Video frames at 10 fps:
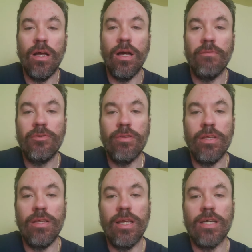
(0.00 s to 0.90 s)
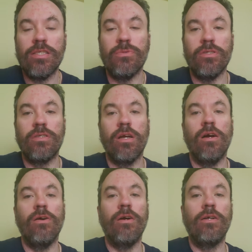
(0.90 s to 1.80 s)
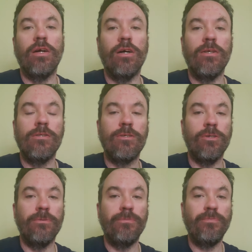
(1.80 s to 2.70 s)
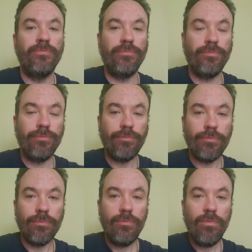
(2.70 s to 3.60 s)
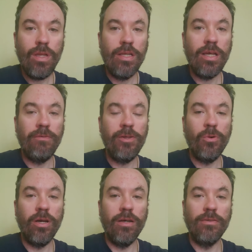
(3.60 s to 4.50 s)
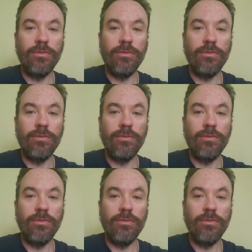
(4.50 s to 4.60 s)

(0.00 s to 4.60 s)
after the guest was gone, so definitely